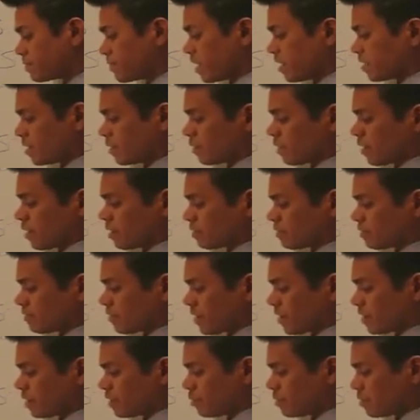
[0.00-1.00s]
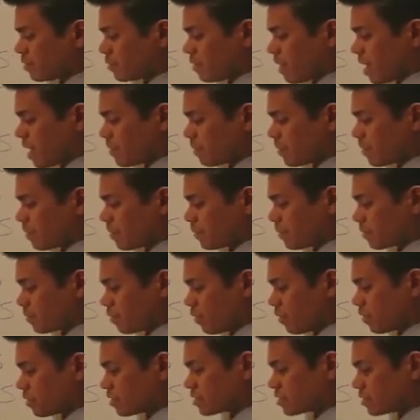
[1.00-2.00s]
And then finally we wrap up with
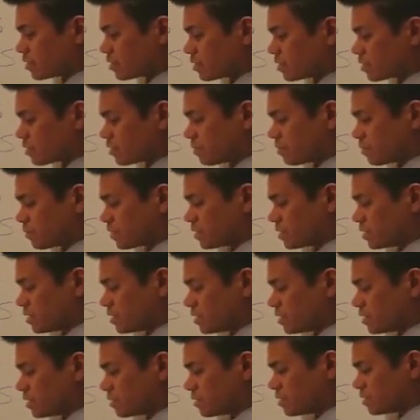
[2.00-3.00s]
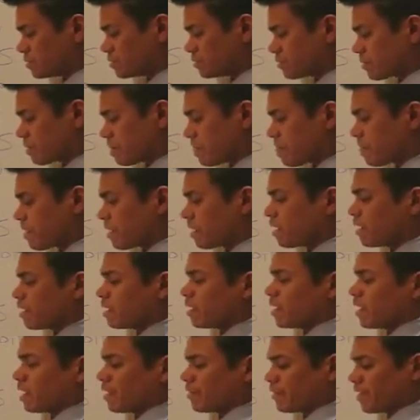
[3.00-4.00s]
oral surgical procedures.
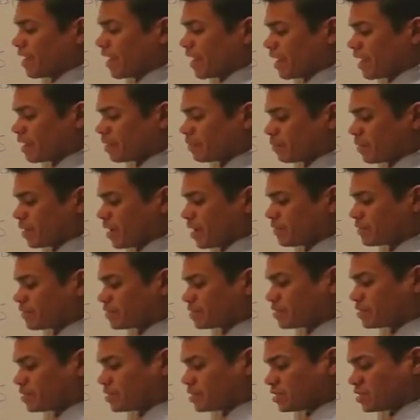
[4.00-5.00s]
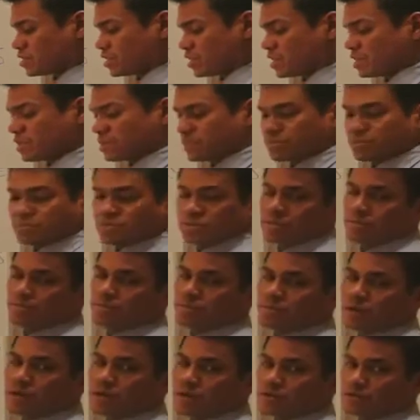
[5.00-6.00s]
And then we have a
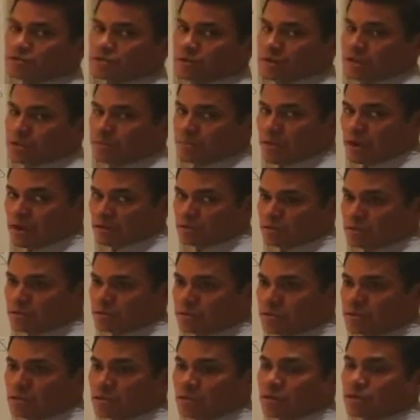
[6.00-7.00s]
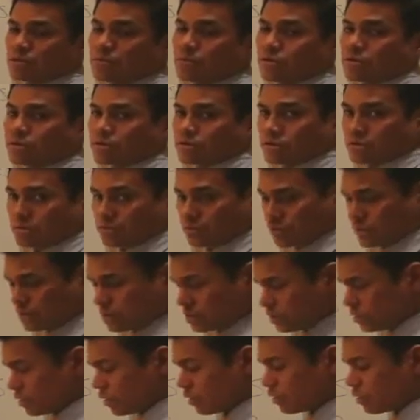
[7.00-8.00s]
CPR training module where we
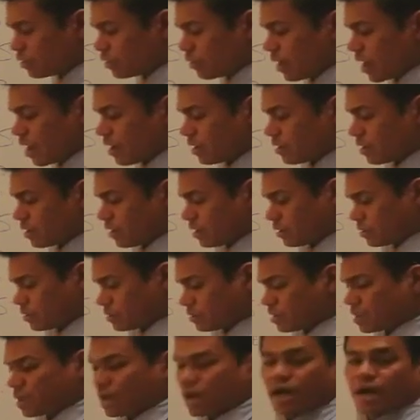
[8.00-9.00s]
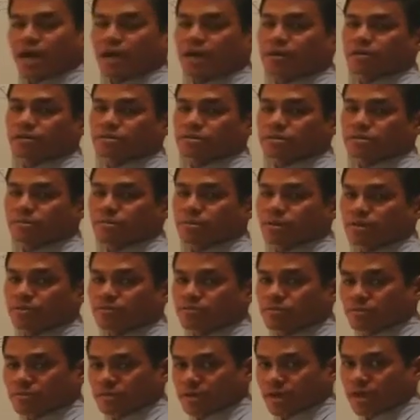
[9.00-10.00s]
show you how to hire somebody
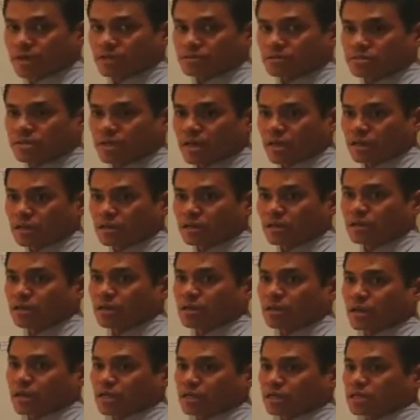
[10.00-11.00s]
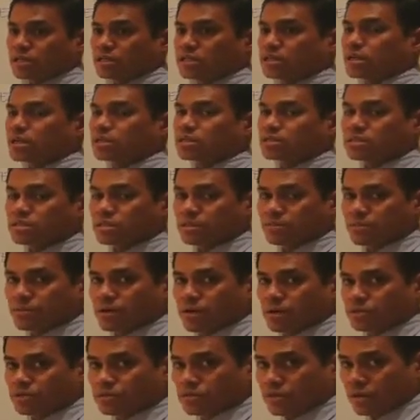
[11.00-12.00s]
from the outside and conduct
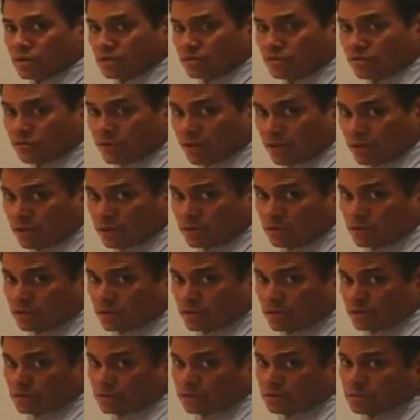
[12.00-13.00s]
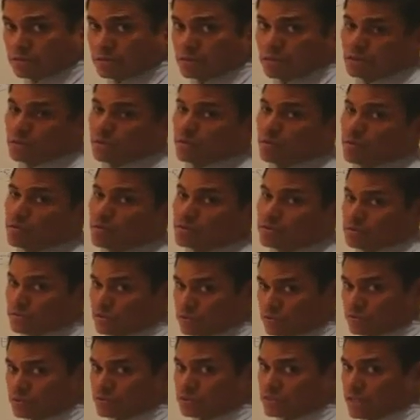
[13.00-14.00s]
CPR training for any of the girls or
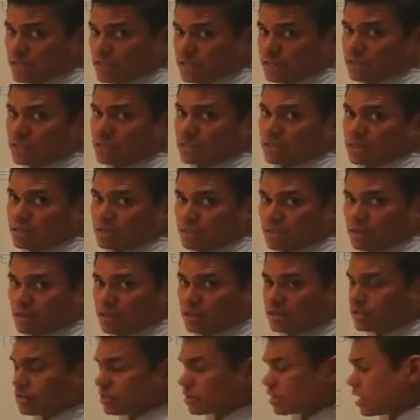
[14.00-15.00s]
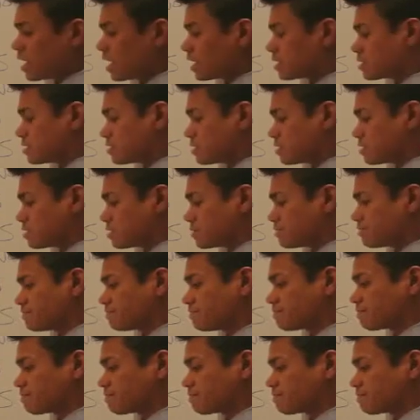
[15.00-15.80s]
students that need it in your classes.